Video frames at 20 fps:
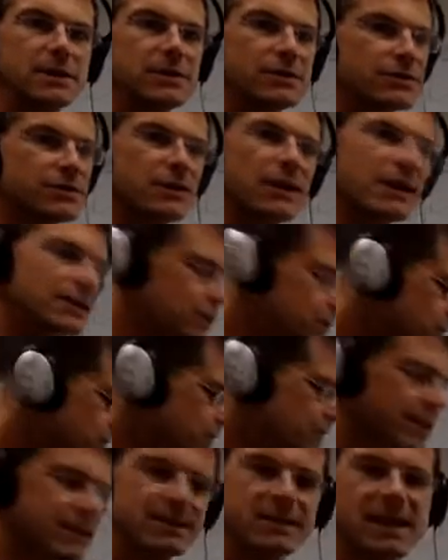So you're not
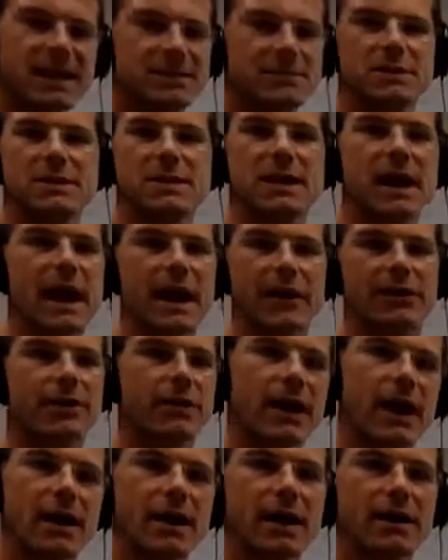using the assessment to hire
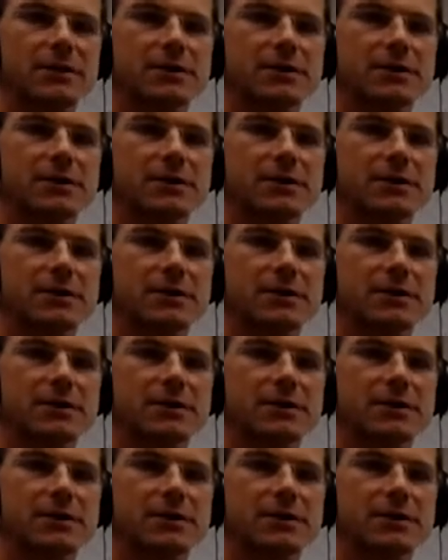or not hire